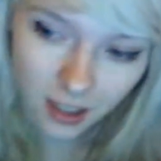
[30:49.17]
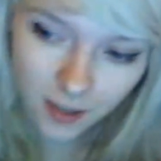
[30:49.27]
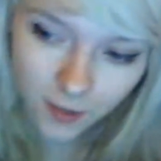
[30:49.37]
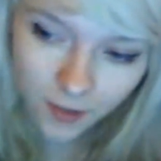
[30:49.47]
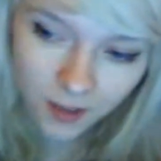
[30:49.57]

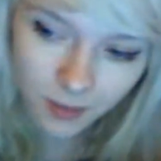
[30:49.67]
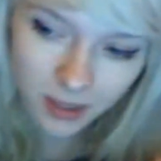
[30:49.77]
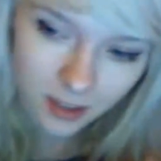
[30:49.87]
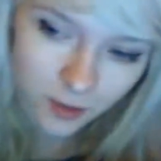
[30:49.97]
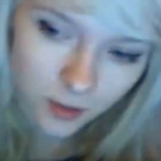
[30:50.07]
If I find
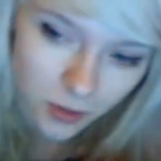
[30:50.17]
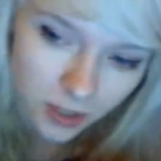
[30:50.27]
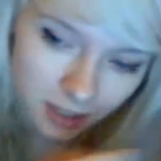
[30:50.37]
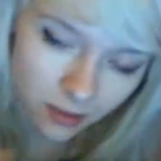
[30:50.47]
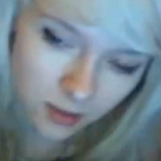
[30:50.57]
myself
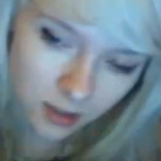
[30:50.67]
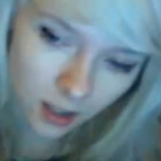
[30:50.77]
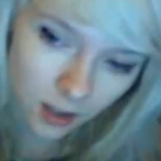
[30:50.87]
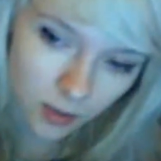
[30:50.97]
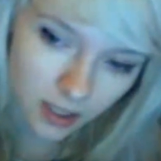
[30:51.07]
talking to a
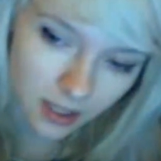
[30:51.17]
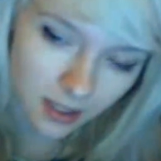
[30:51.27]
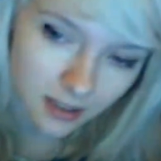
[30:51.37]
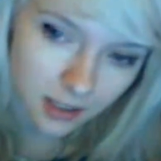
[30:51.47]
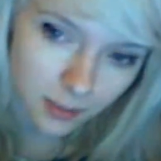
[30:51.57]
girl with
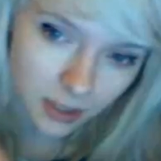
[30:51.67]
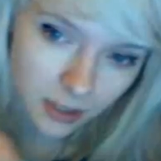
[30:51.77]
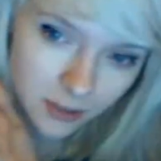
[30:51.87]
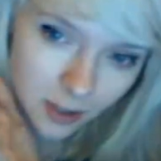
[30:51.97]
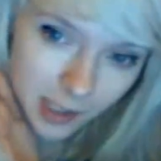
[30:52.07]
ease, it's
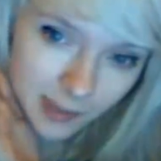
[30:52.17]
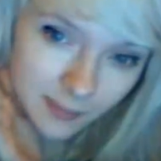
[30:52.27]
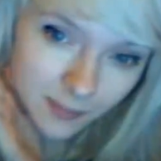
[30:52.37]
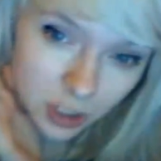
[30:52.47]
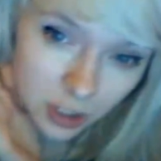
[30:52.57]
because
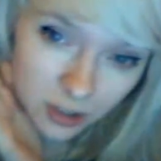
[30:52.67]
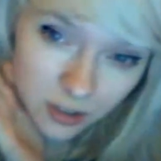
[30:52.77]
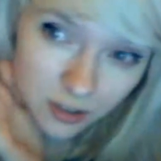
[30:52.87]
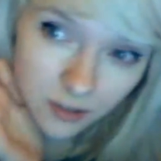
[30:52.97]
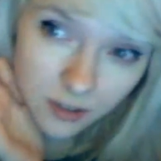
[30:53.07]
I'm
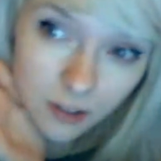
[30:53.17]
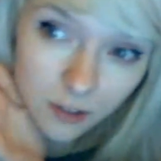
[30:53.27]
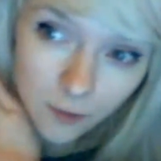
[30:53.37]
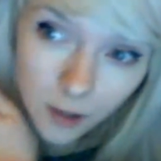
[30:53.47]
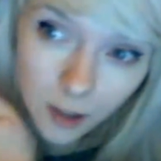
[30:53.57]
just
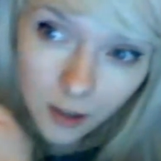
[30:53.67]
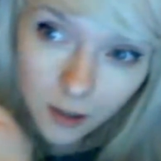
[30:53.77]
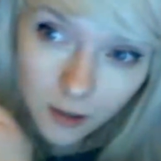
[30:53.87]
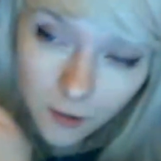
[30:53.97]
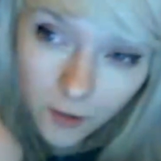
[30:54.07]

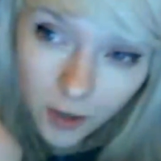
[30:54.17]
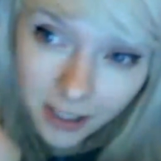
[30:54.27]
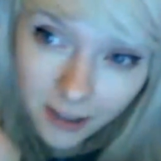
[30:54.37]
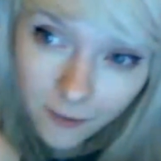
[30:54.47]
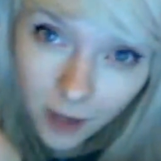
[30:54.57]

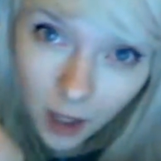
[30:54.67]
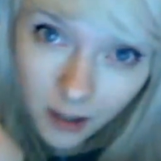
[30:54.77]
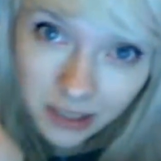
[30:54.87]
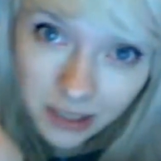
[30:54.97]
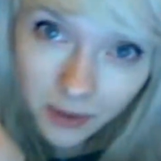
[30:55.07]
fucking
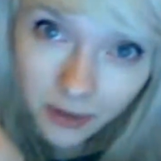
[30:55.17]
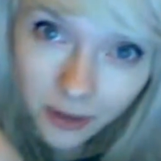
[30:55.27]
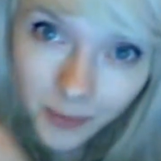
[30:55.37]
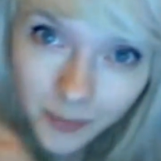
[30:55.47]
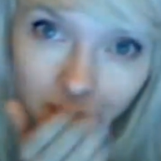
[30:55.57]
flirting with
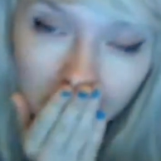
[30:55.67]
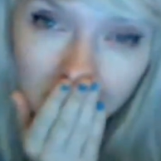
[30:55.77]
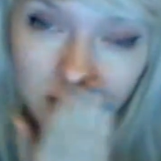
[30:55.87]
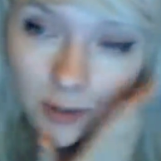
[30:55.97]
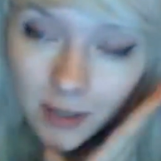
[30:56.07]
them.
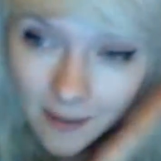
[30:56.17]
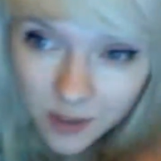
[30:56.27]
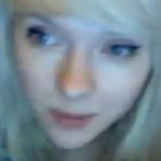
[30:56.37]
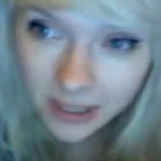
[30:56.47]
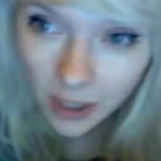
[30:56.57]
So they have
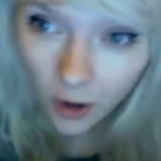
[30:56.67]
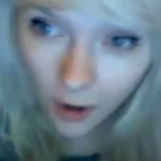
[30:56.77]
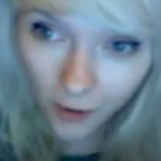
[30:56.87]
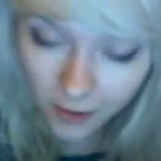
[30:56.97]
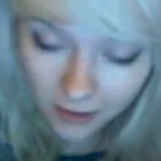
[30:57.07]
to be
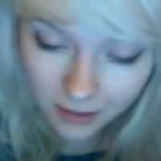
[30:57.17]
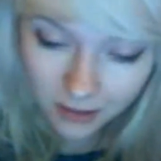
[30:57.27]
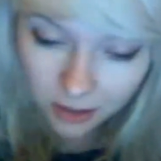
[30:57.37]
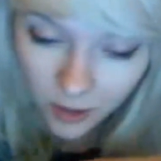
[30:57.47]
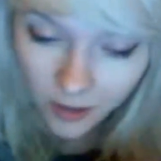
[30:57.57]
hot,
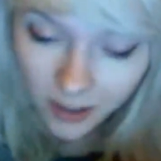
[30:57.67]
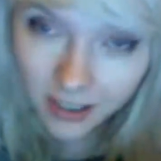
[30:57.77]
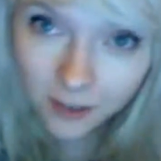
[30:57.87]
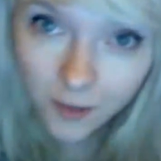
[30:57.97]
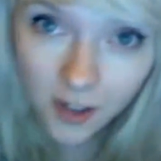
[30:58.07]

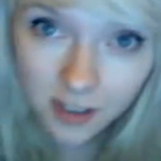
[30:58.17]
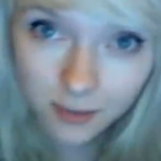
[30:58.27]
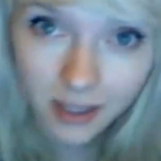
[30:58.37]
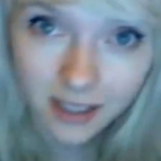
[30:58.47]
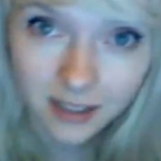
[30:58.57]
in the first
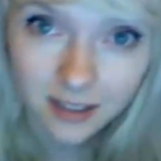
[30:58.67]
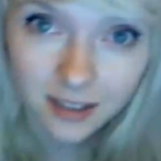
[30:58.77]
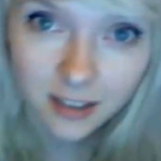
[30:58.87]
place.